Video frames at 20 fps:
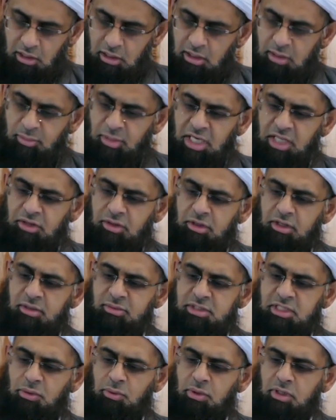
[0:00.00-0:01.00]
The main
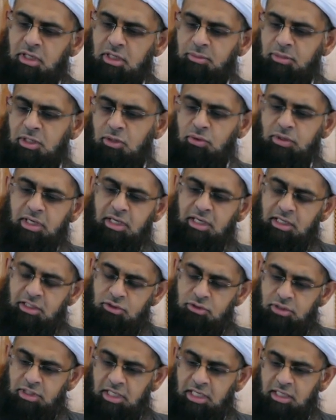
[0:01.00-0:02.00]
themes that we're going to be looking at
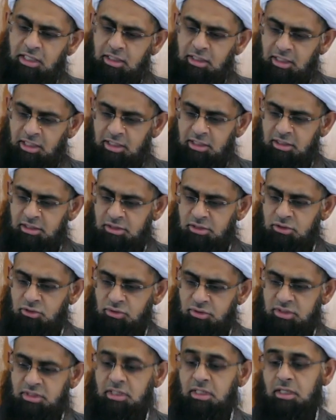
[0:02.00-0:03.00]
today that this
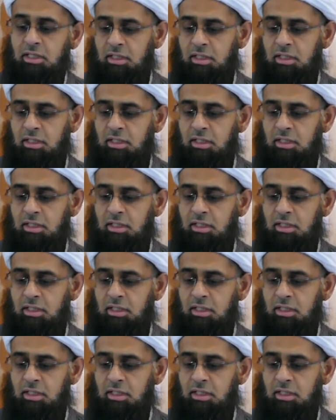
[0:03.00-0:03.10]
juz